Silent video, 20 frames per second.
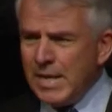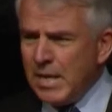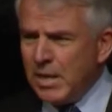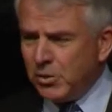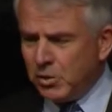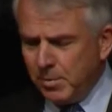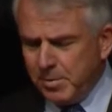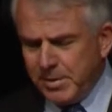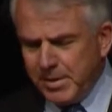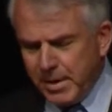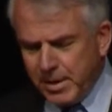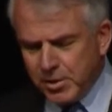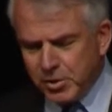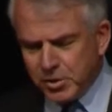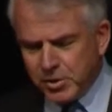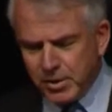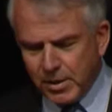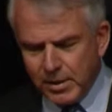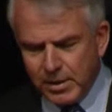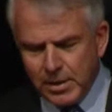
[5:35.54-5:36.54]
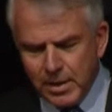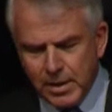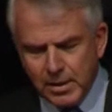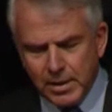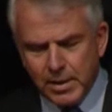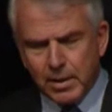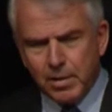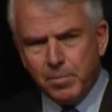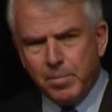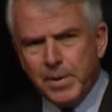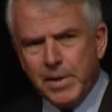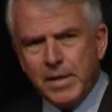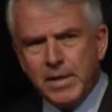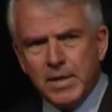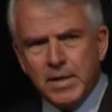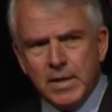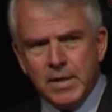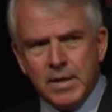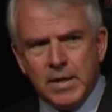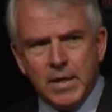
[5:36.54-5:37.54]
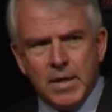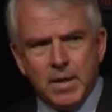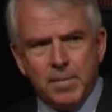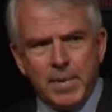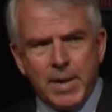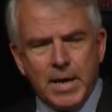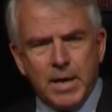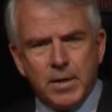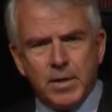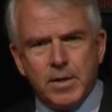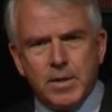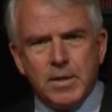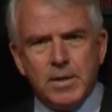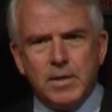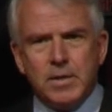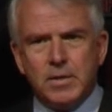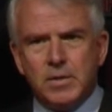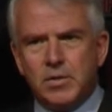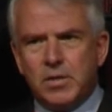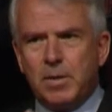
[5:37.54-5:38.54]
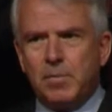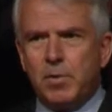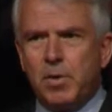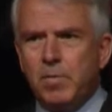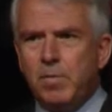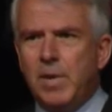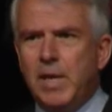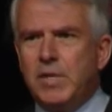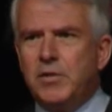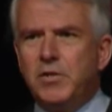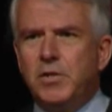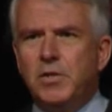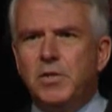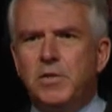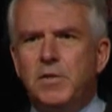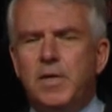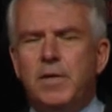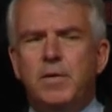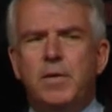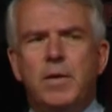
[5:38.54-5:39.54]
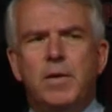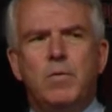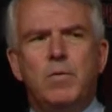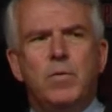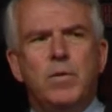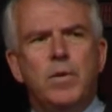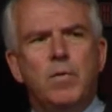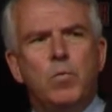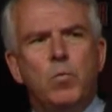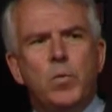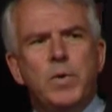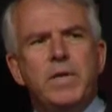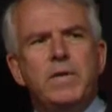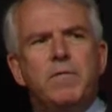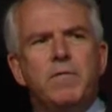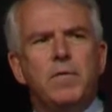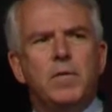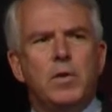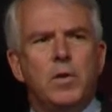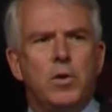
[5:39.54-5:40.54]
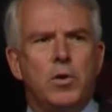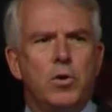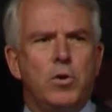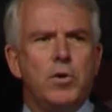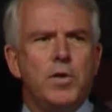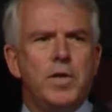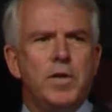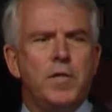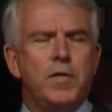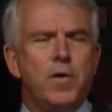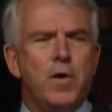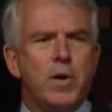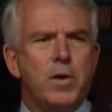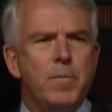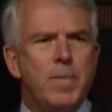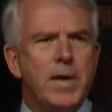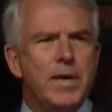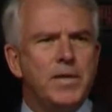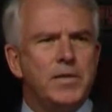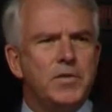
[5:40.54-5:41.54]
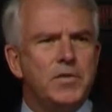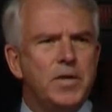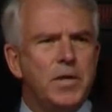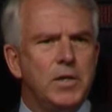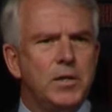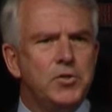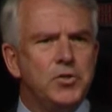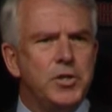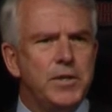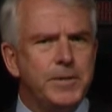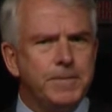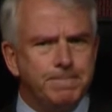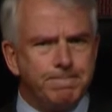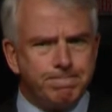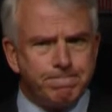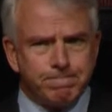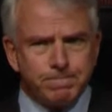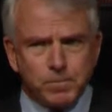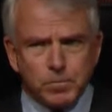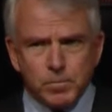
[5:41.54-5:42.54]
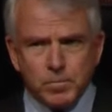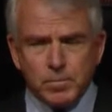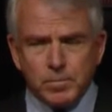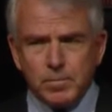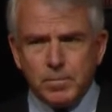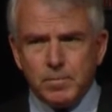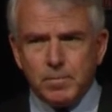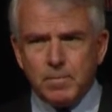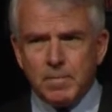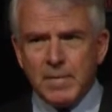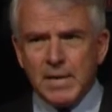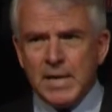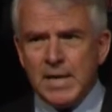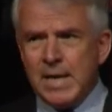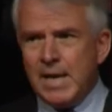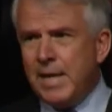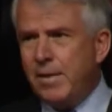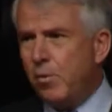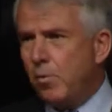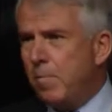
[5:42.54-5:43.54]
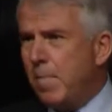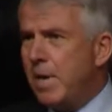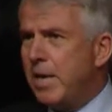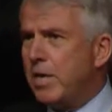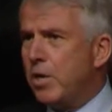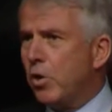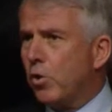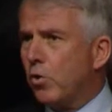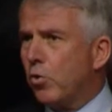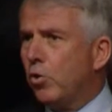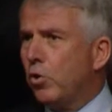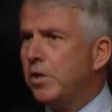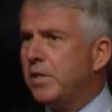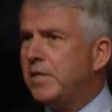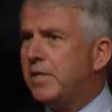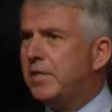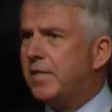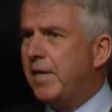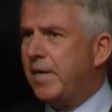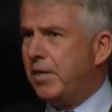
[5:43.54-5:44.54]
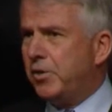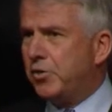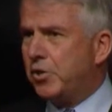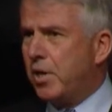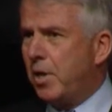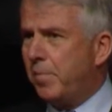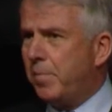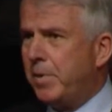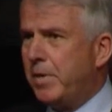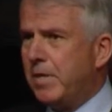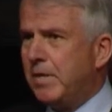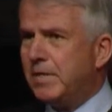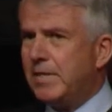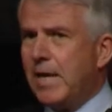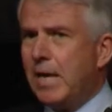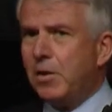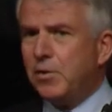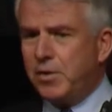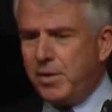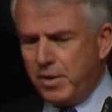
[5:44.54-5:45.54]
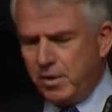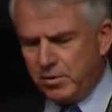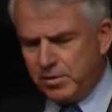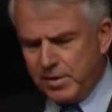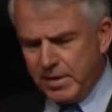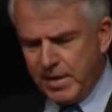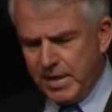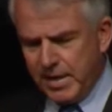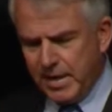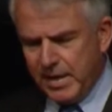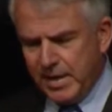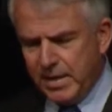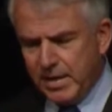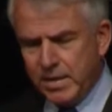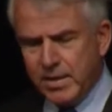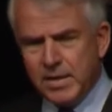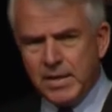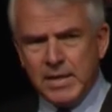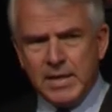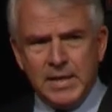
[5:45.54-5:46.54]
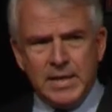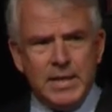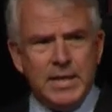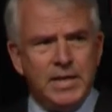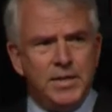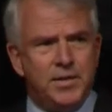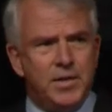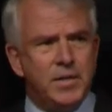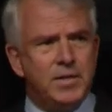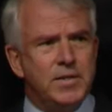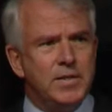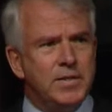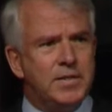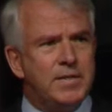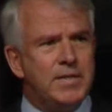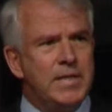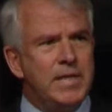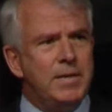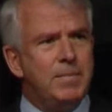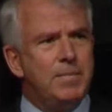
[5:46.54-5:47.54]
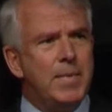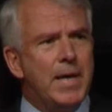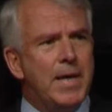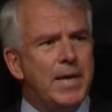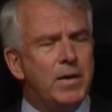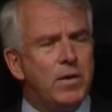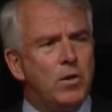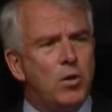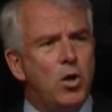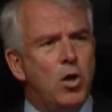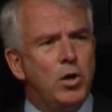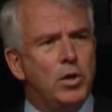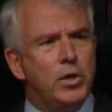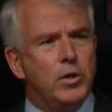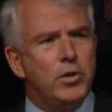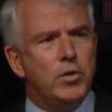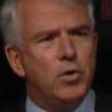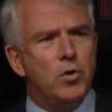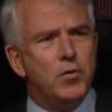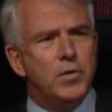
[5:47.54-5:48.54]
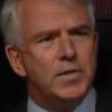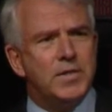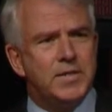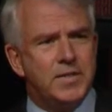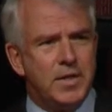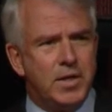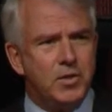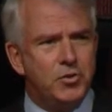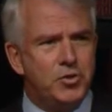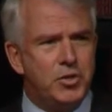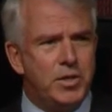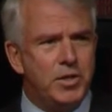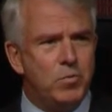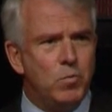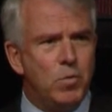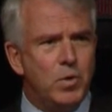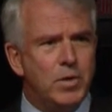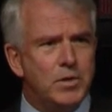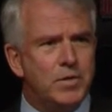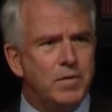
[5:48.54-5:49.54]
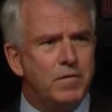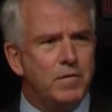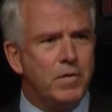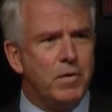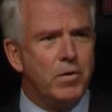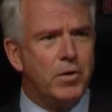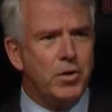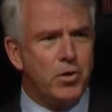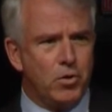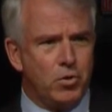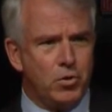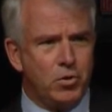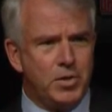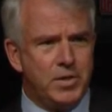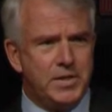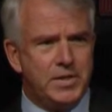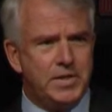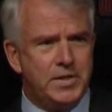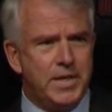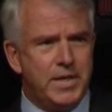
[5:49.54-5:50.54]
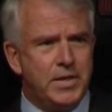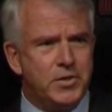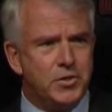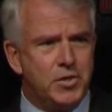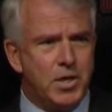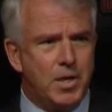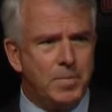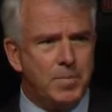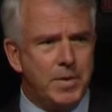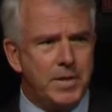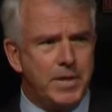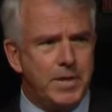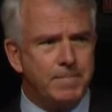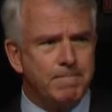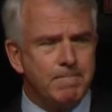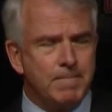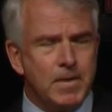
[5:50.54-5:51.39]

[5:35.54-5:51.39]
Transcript: So let me tell you just a little bit about some of the lessons that we've learned and thought about at Celgene. And there are many early stage companies out there today, and it doesn't seem that long ago that Celgene was a very early stage company.